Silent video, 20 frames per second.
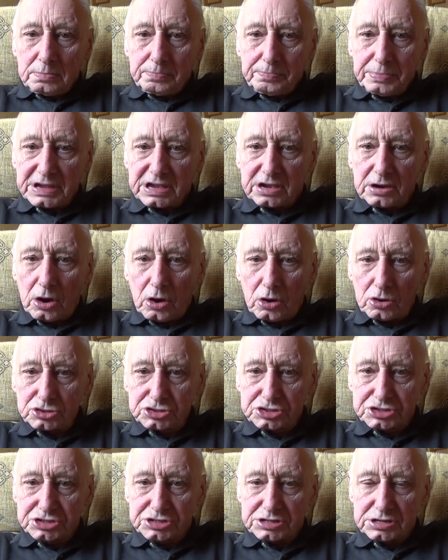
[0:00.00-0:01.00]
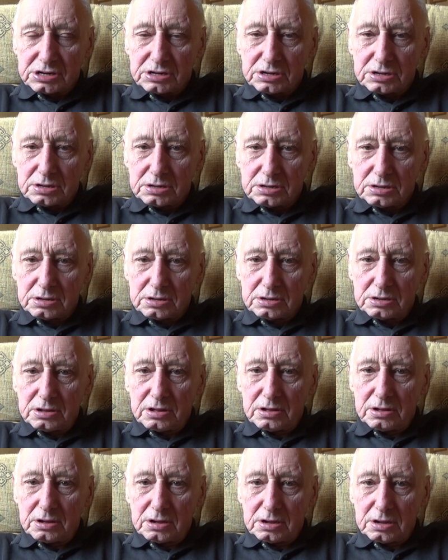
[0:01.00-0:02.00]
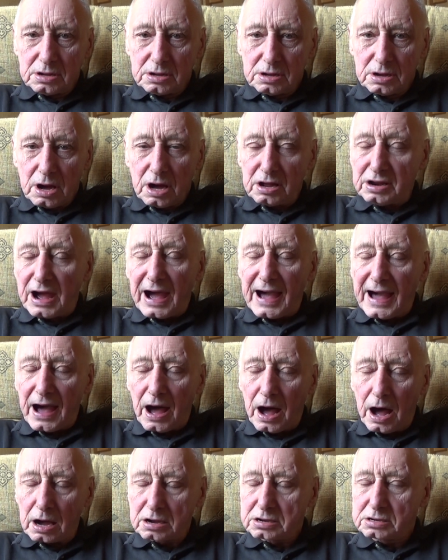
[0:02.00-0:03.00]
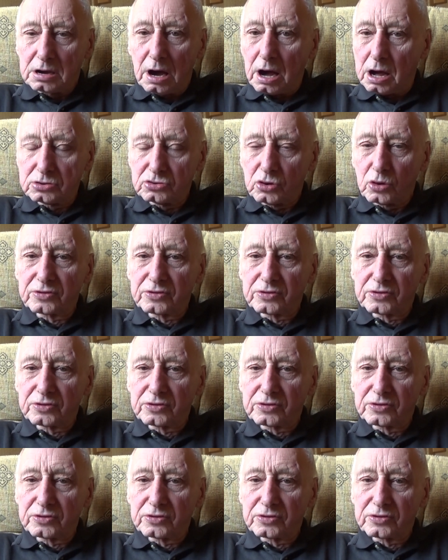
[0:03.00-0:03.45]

because, and I can't,